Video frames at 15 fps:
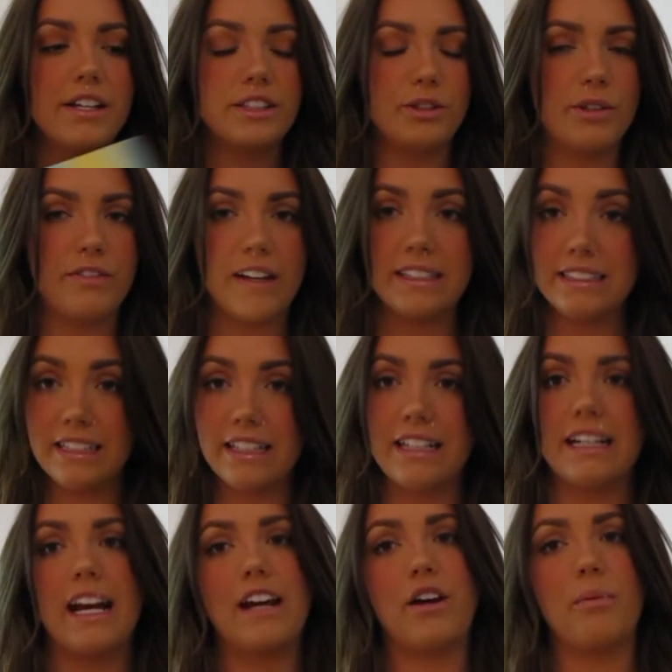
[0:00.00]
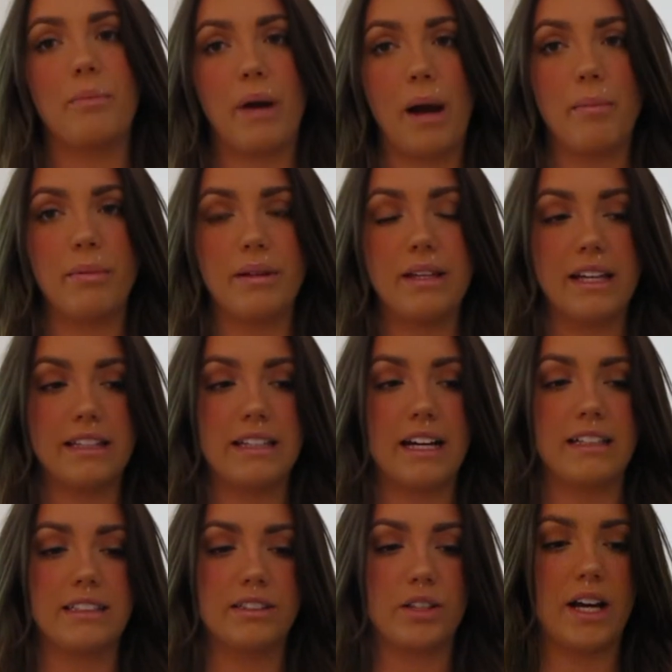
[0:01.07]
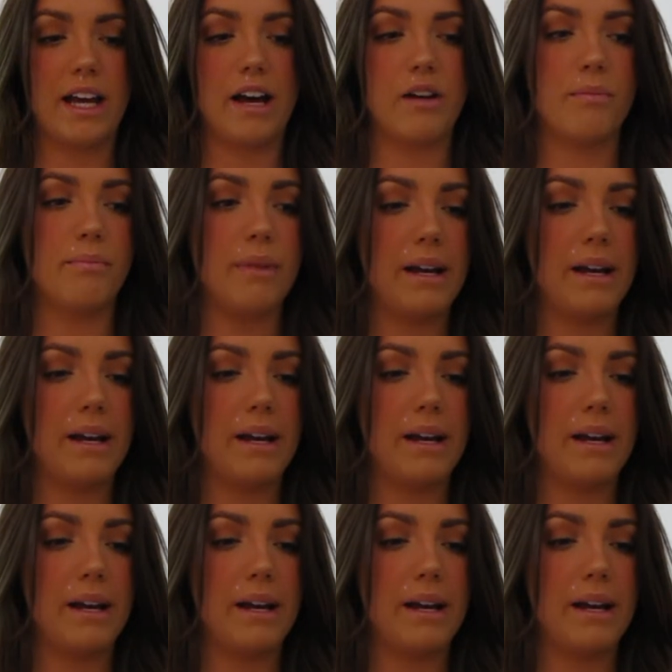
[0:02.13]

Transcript: So if I see that again, I'll probably get that to try out.